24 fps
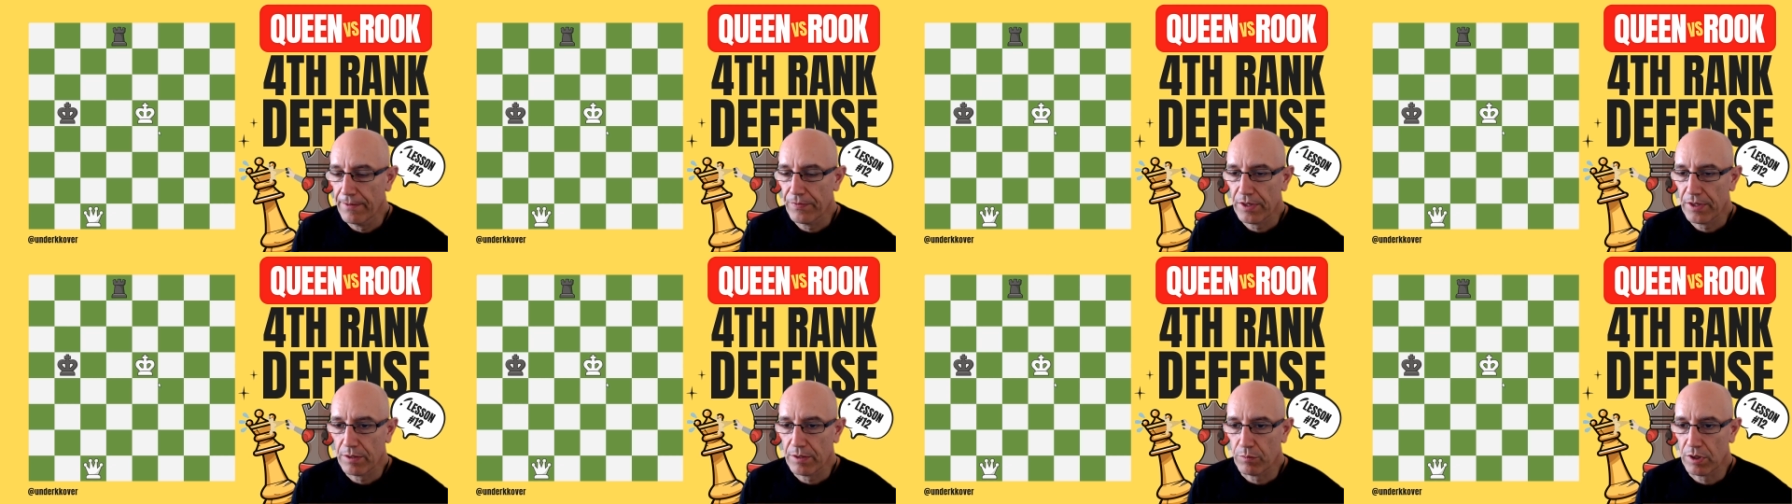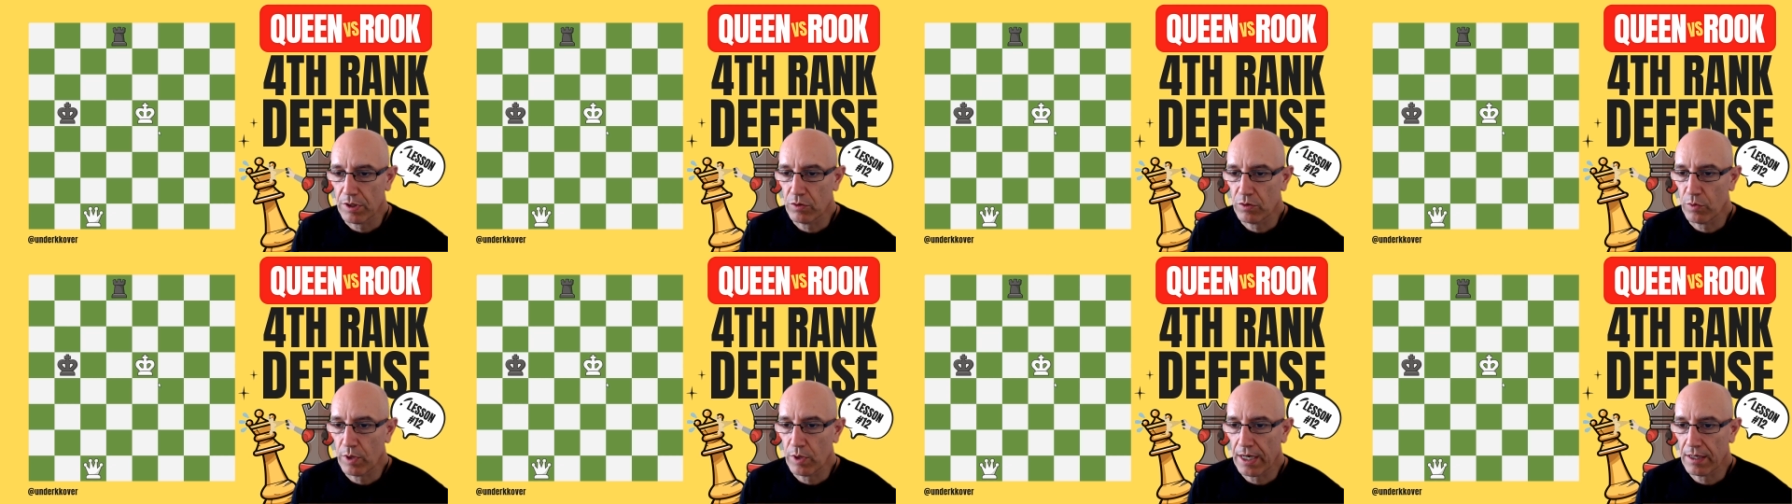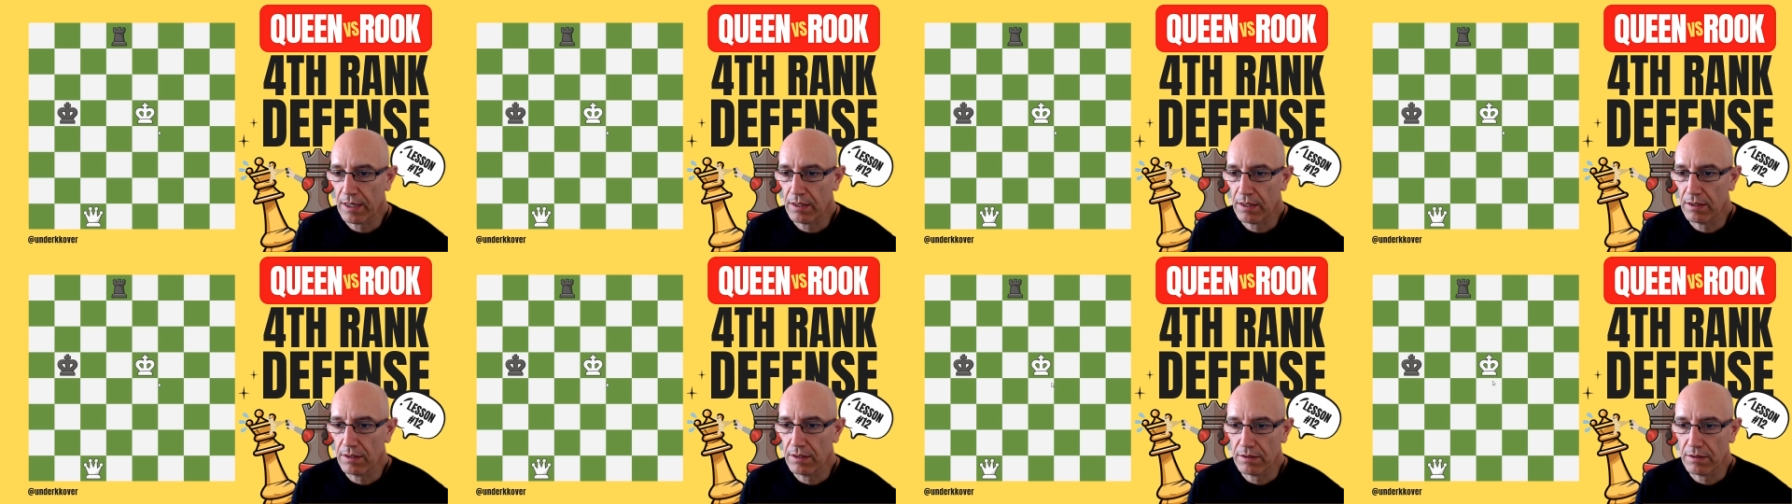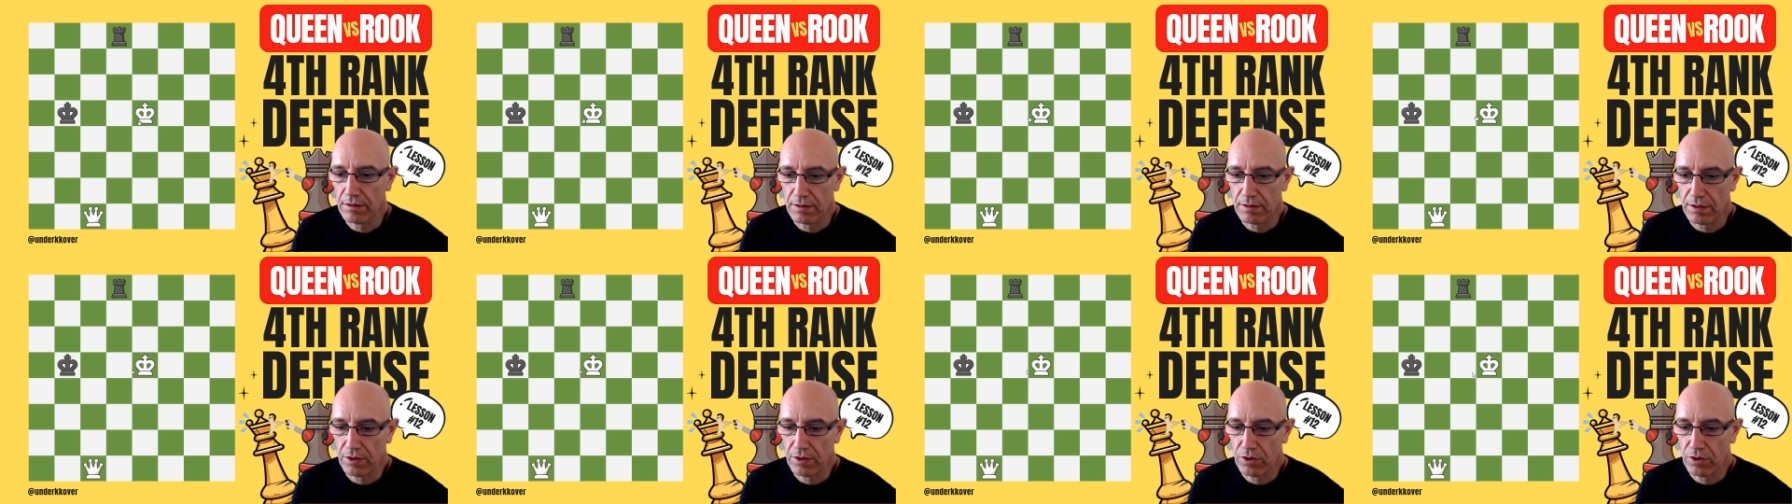Meanwhile,
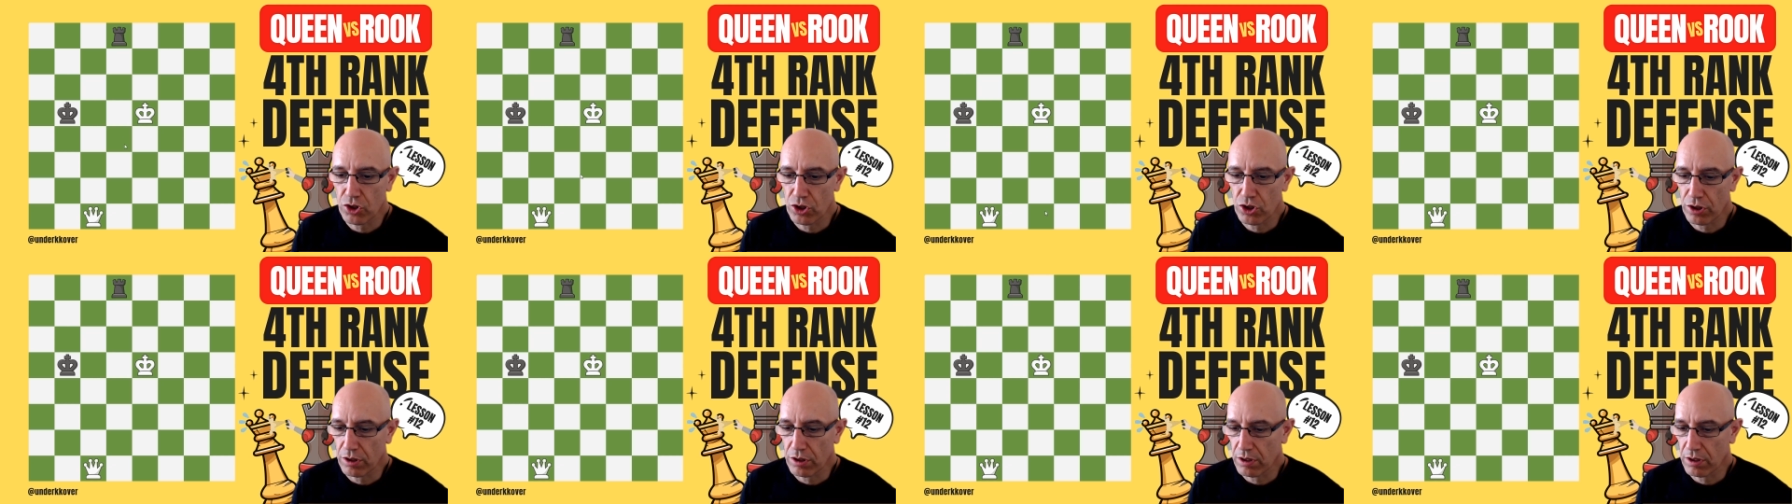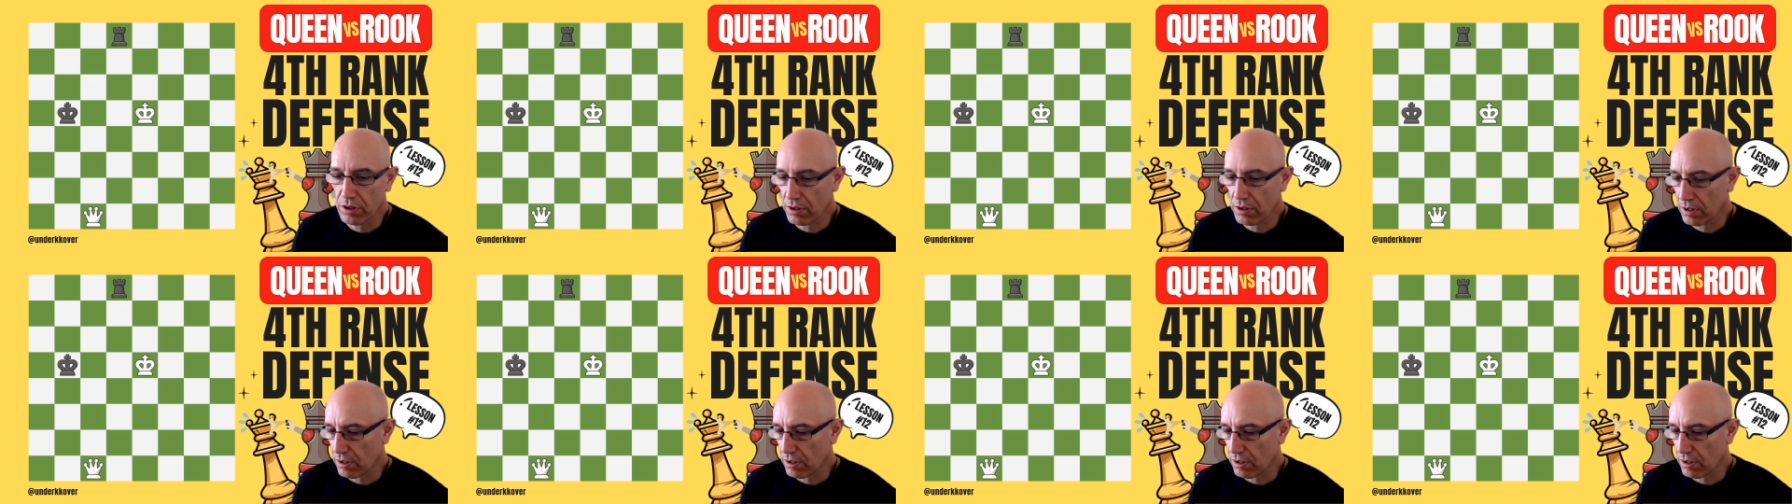enjoy, have